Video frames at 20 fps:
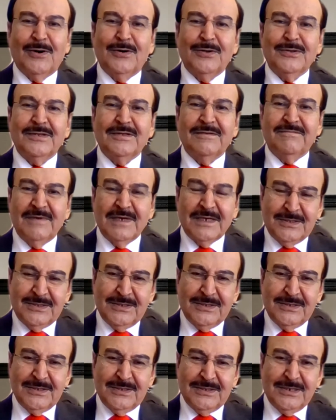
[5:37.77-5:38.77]
on the
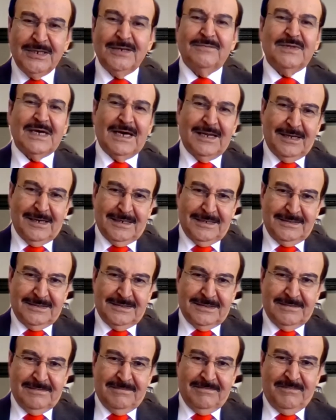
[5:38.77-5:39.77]
victory of the
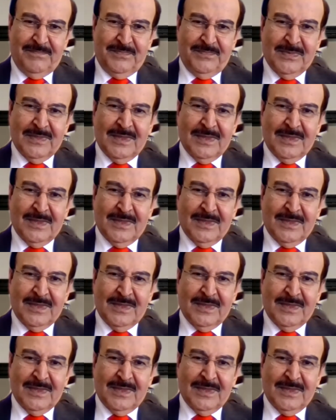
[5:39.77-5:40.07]
Allies.